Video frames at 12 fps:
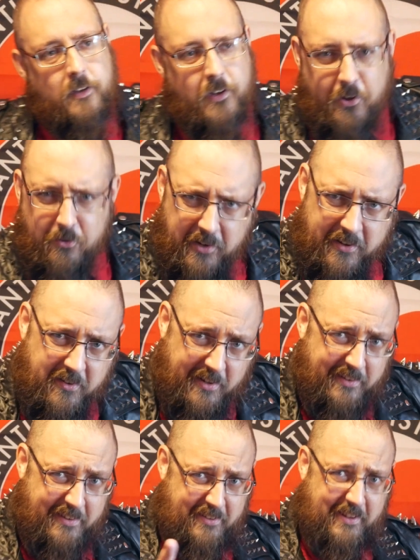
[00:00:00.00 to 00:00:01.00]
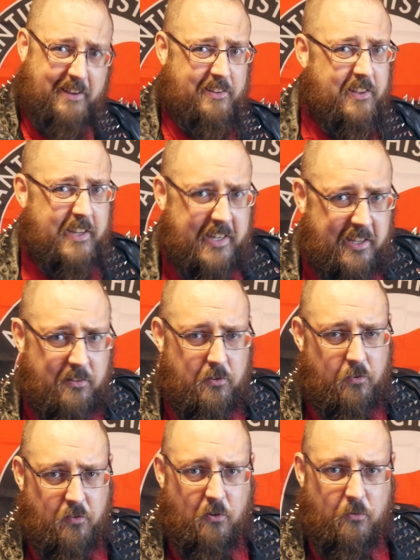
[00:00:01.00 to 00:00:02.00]
you know, you sound exactly like
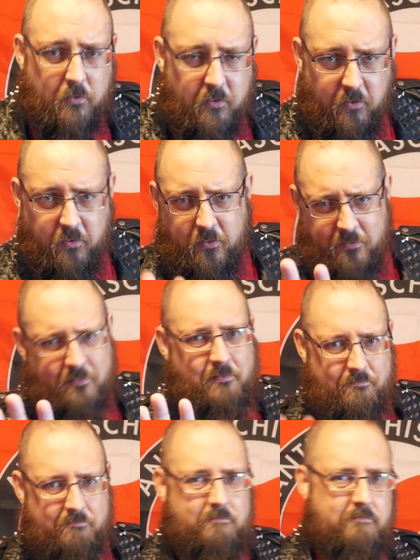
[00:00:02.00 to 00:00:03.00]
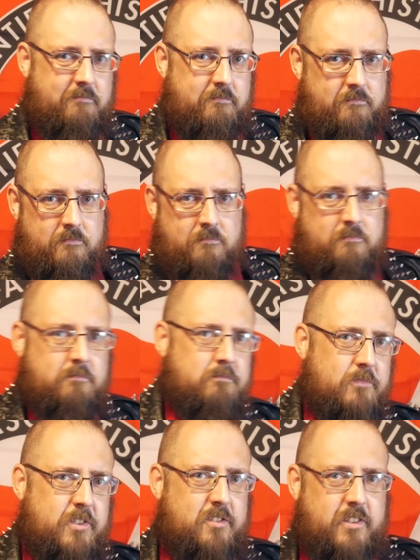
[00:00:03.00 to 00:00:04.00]
Alex Jones. Just
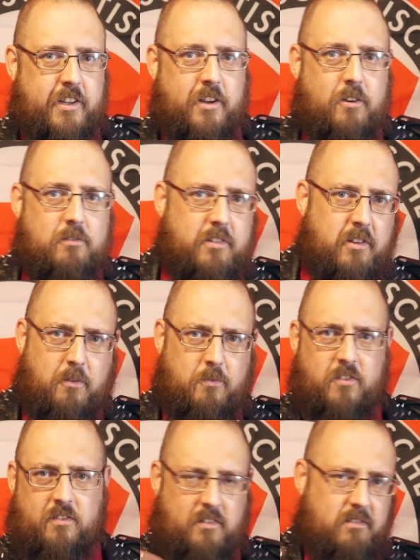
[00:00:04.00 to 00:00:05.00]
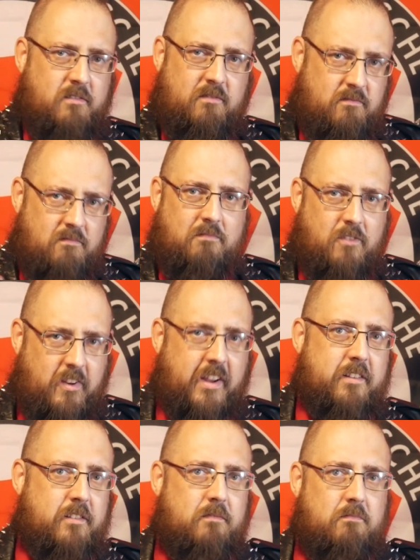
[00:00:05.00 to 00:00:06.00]
to let you know, he was
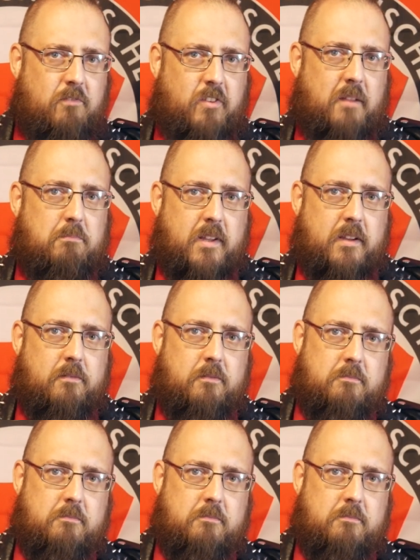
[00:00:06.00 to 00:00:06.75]
saying the same thing.